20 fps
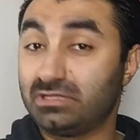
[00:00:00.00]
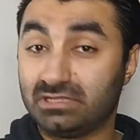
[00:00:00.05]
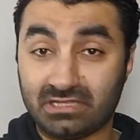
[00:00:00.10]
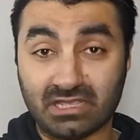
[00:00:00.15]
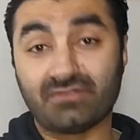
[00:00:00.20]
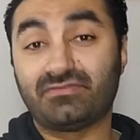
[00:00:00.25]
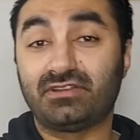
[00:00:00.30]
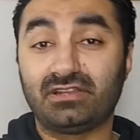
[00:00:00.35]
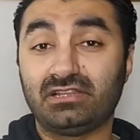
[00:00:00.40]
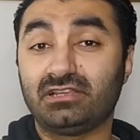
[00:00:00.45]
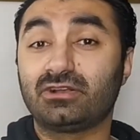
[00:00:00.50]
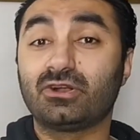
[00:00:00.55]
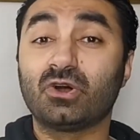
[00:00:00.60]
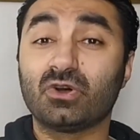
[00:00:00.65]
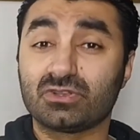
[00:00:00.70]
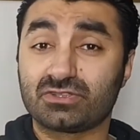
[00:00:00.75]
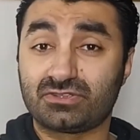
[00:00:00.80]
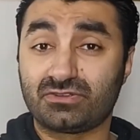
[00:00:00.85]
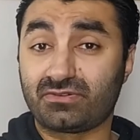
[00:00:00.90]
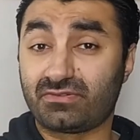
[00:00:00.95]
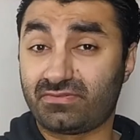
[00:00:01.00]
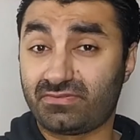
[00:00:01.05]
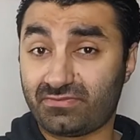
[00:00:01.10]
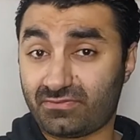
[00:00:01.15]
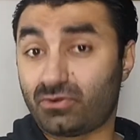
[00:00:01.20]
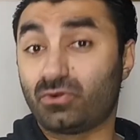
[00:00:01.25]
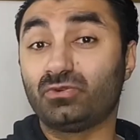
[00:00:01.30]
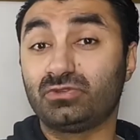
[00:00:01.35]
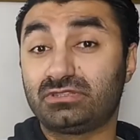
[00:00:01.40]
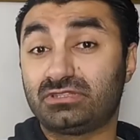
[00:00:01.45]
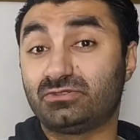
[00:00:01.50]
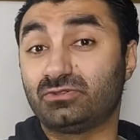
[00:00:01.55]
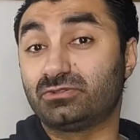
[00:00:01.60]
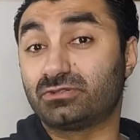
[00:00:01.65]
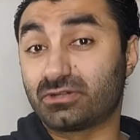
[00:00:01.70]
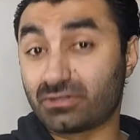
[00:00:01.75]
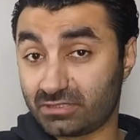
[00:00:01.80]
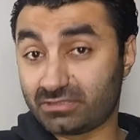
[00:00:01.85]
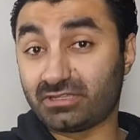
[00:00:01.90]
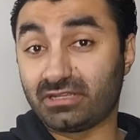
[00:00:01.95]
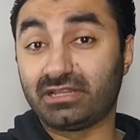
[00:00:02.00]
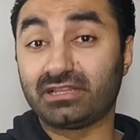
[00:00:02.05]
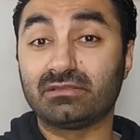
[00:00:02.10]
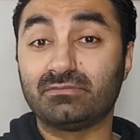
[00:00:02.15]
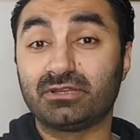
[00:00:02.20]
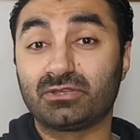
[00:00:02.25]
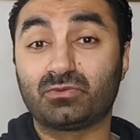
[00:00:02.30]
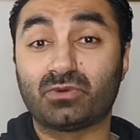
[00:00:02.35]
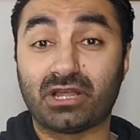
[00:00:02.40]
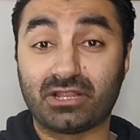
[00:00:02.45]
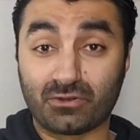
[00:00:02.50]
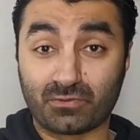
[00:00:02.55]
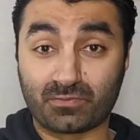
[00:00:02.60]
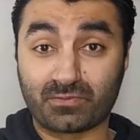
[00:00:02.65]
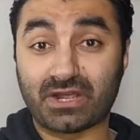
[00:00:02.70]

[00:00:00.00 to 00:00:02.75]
will definitely cause your throat to hurt a little bit while you're